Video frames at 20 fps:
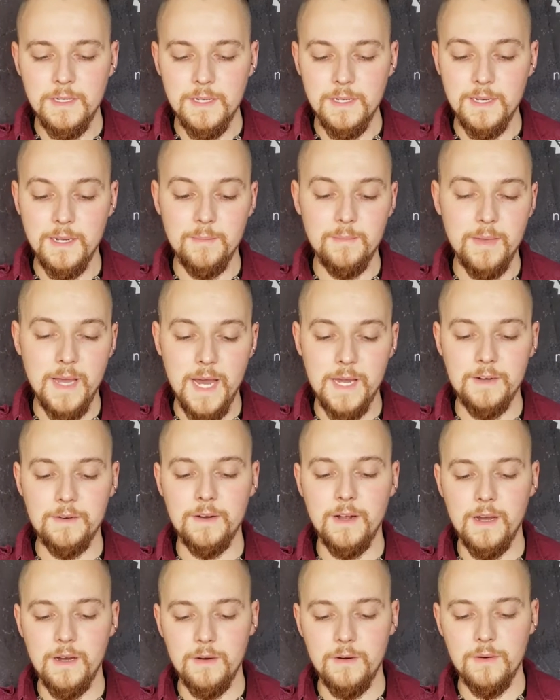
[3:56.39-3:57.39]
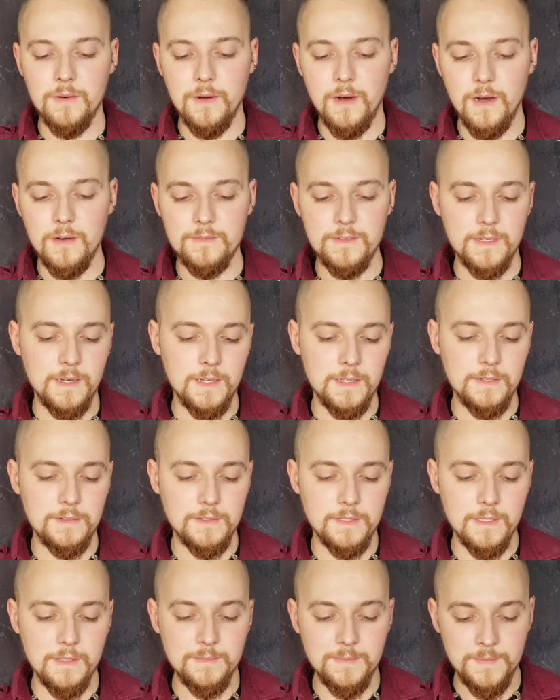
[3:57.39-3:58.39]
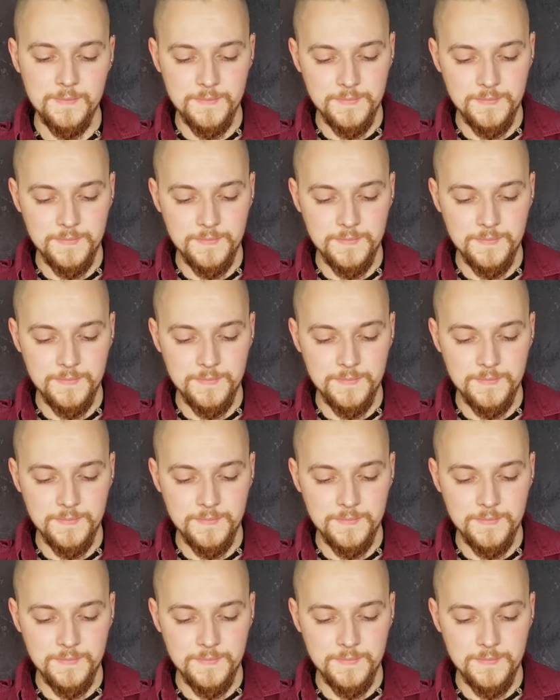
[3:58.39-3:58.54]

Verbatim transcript: It didn't matter how often I used them.